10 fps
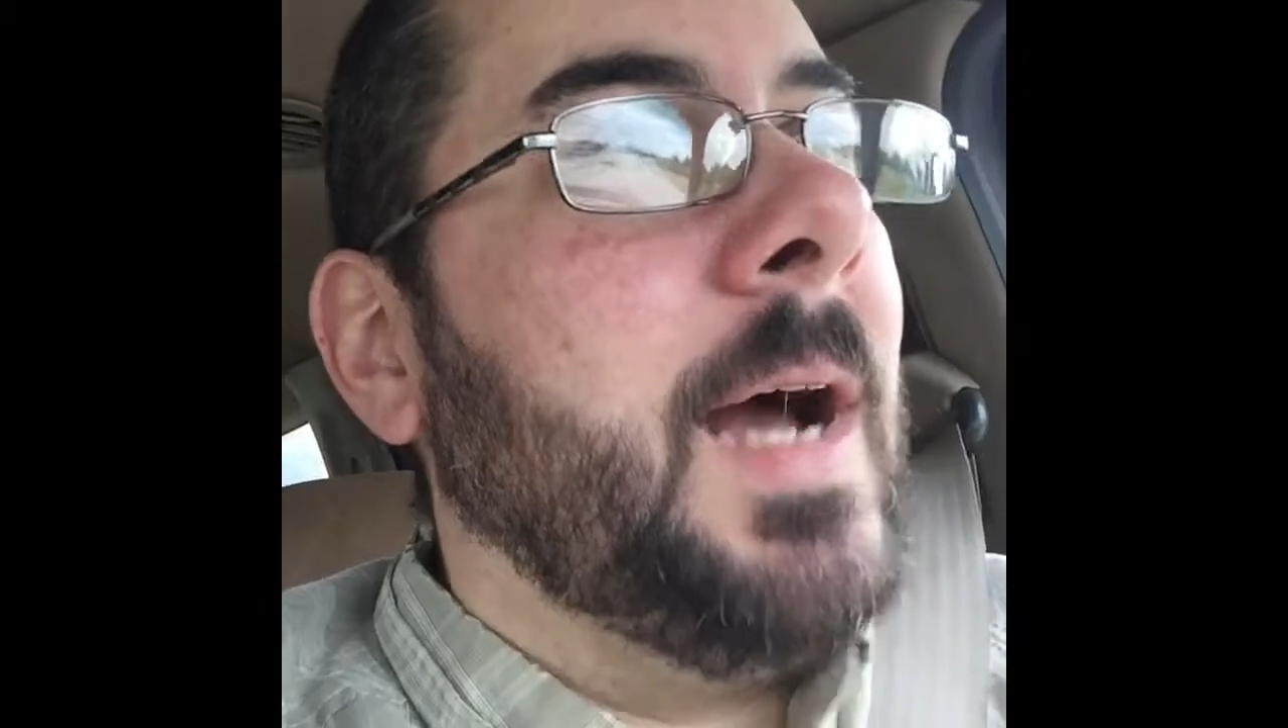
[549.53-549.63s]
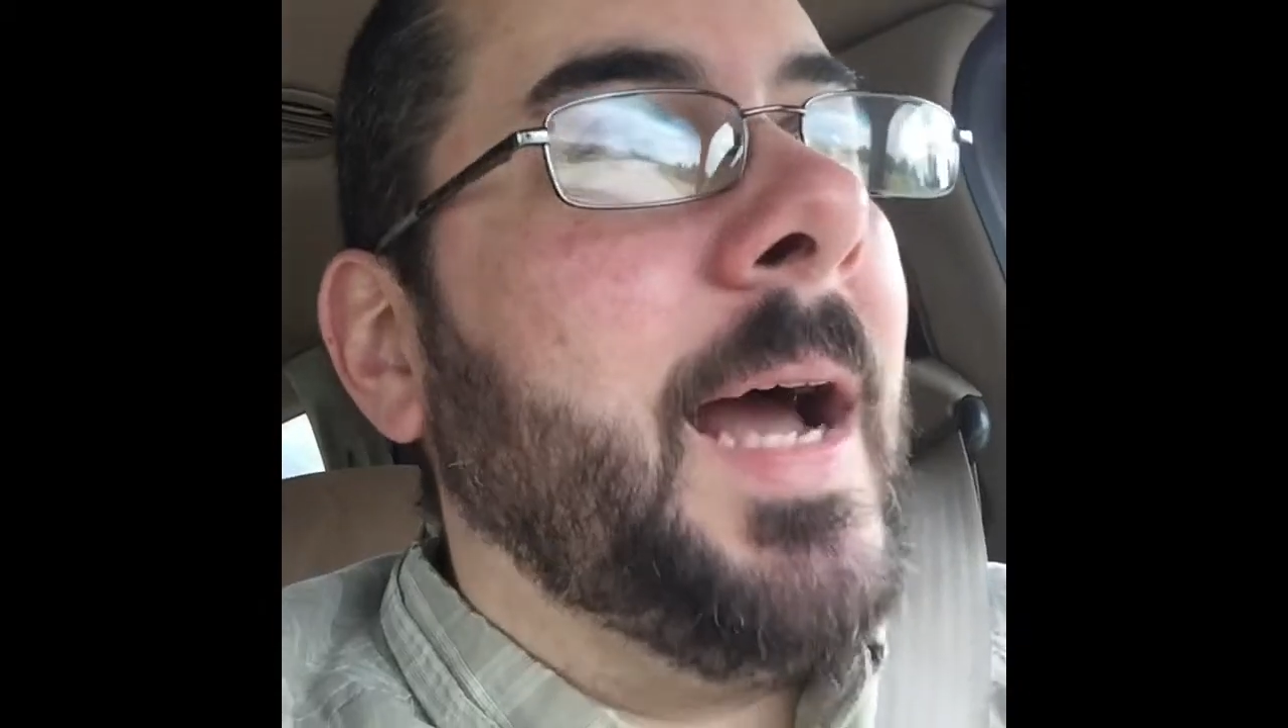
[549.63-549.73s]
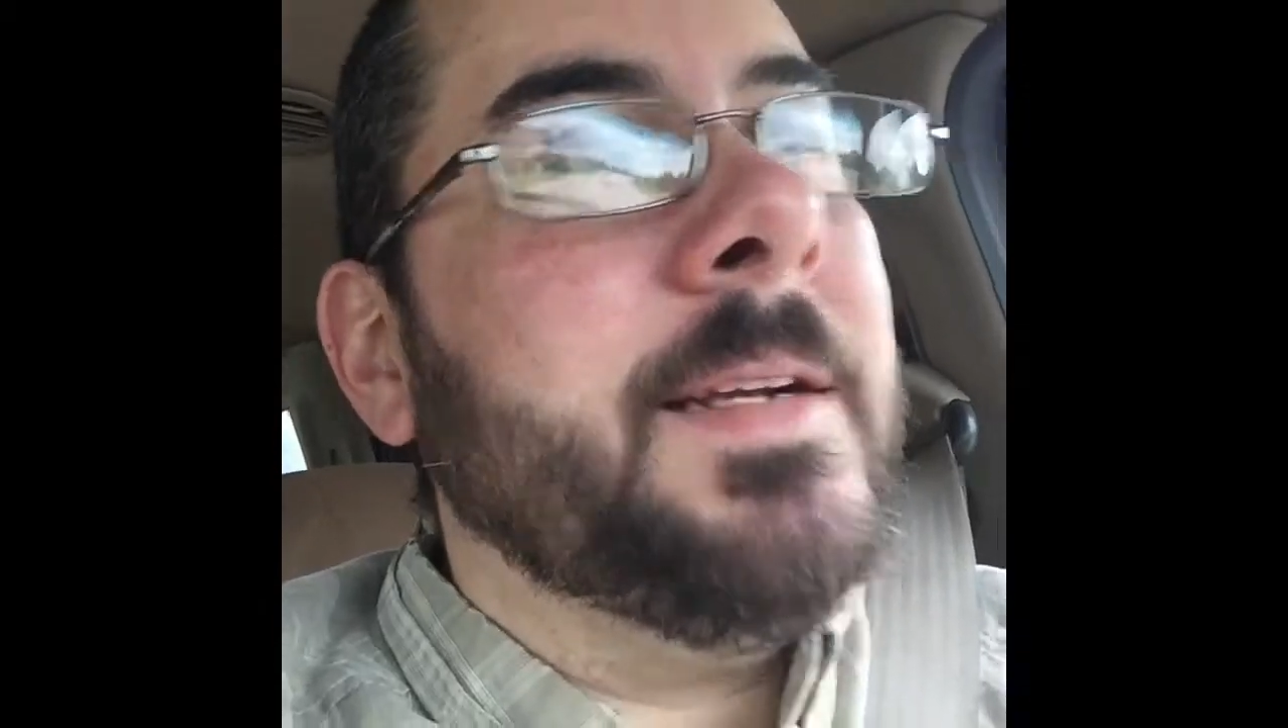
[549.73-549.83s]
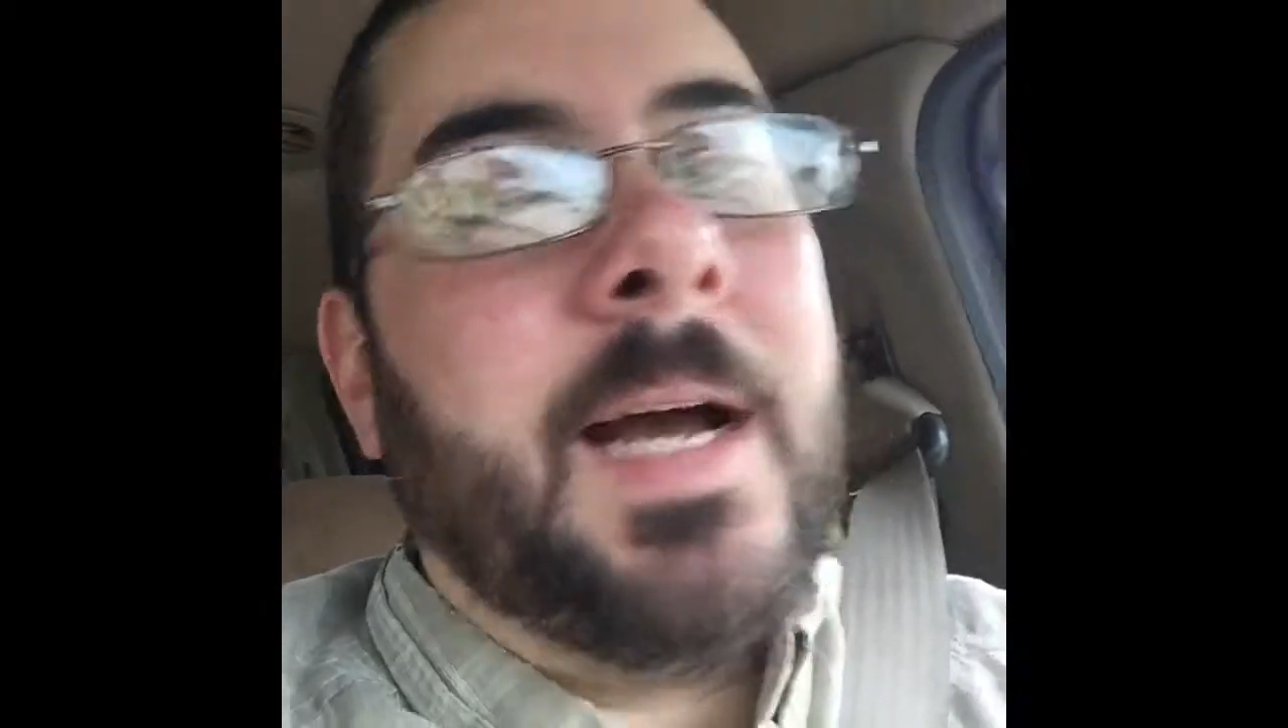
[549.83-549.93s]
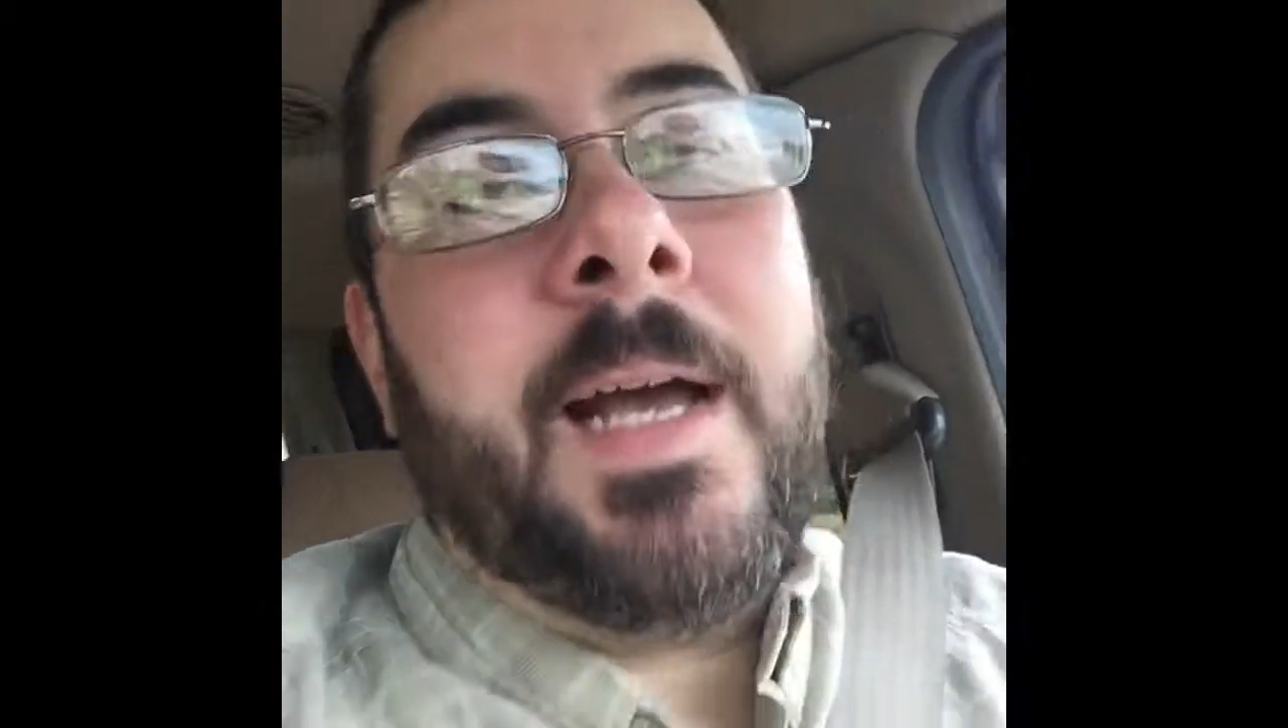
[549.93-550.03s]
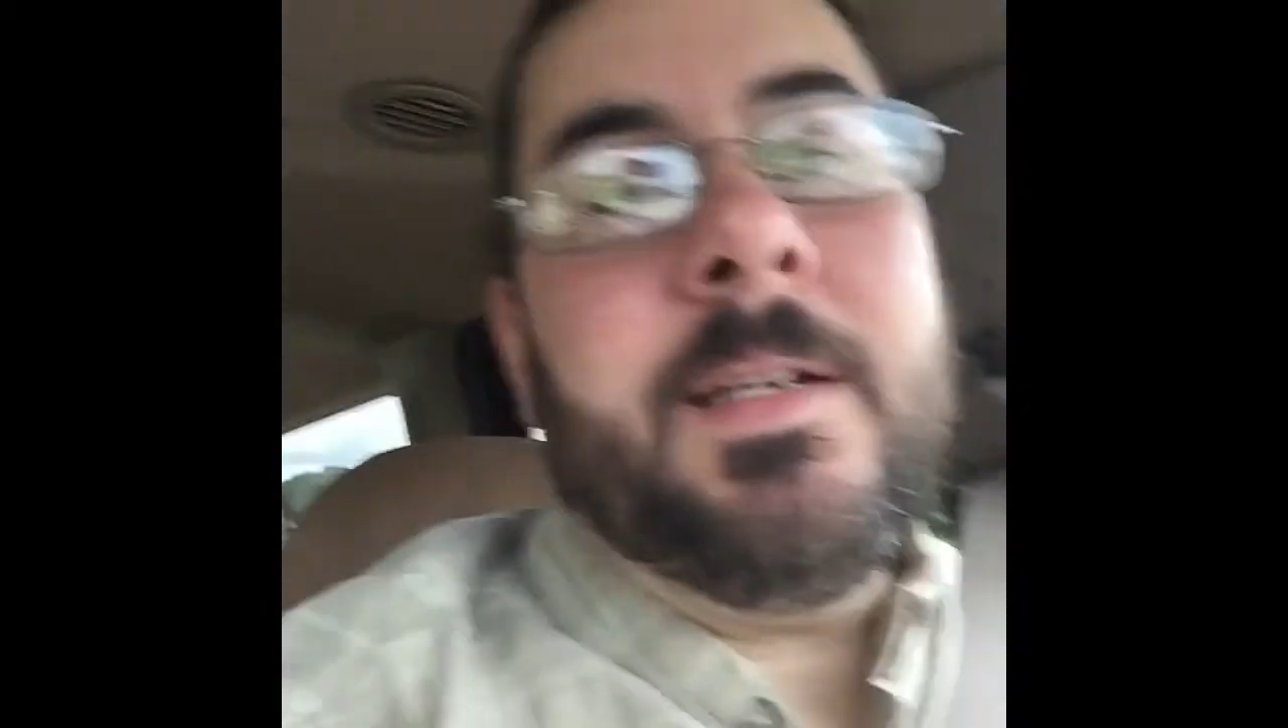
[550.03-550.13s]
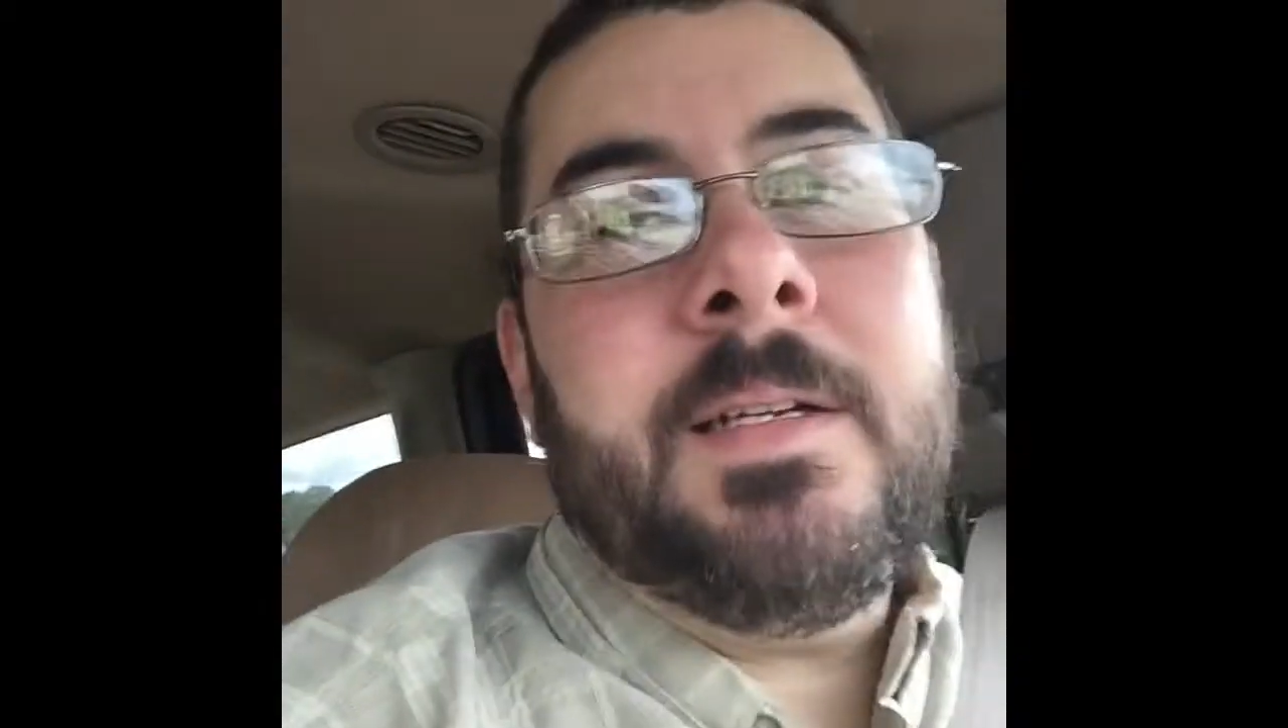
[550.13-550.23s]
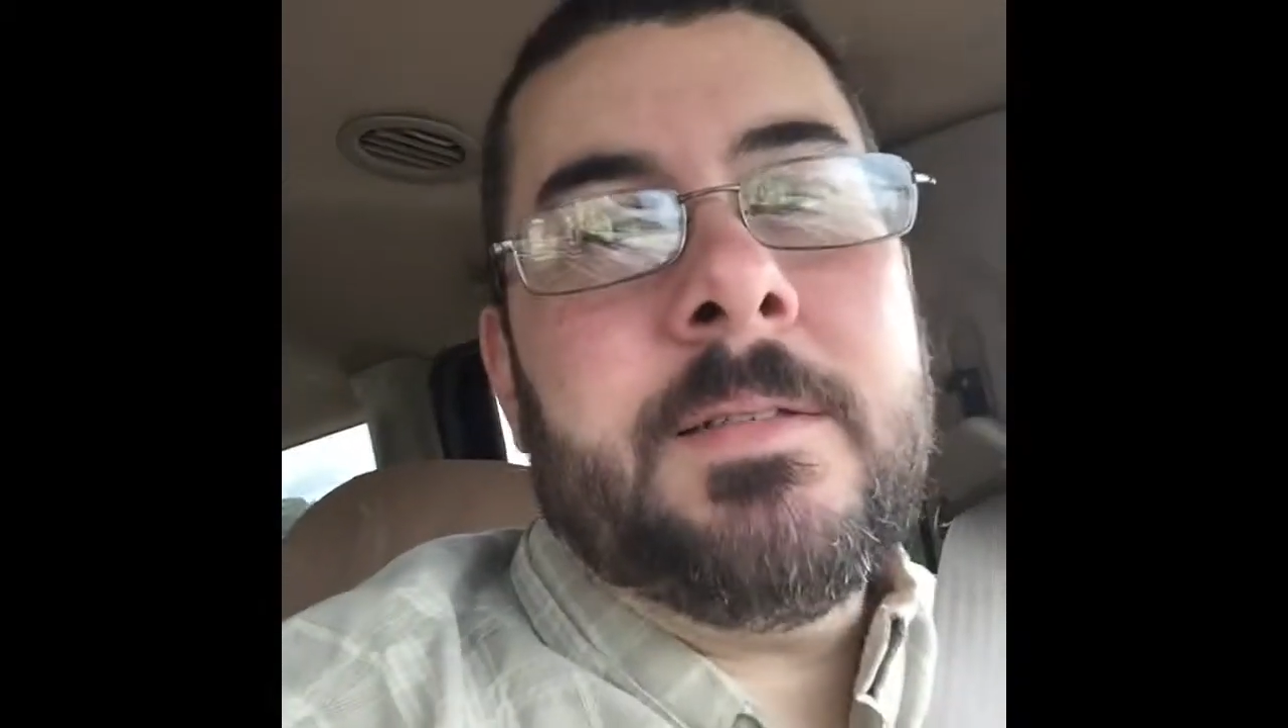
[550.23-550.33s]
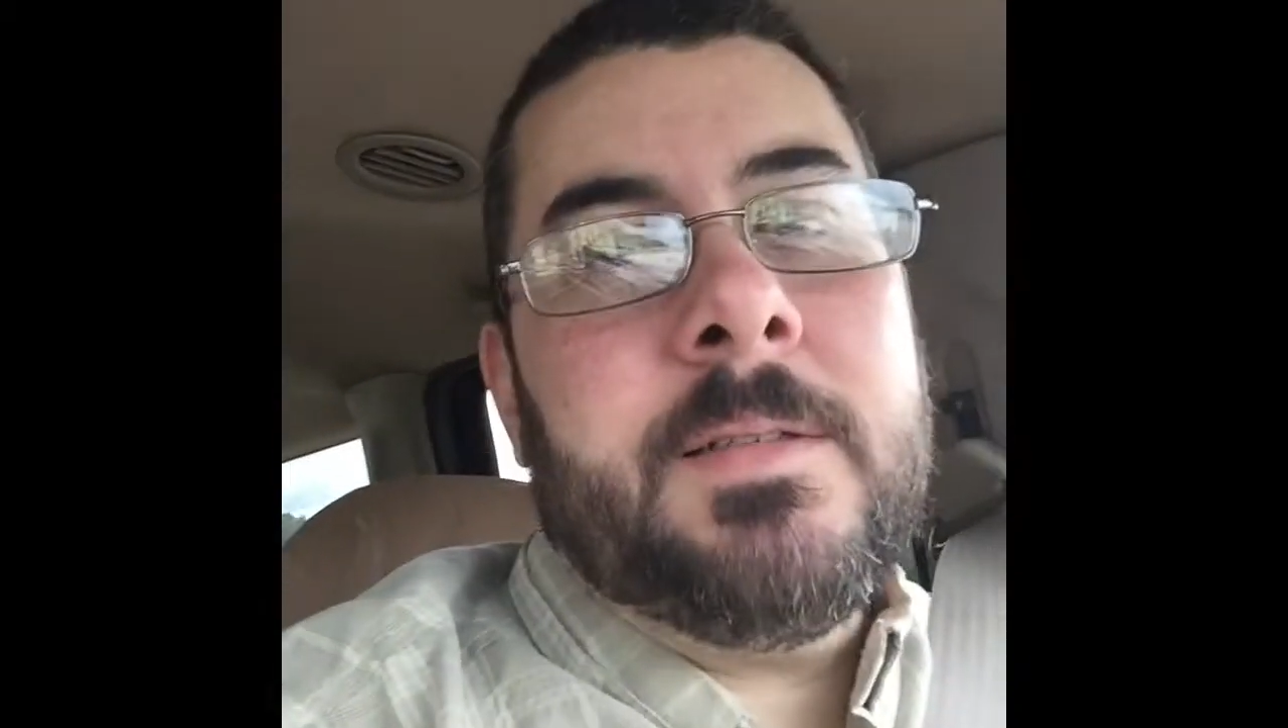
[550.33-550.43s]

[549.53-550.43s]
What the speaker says: I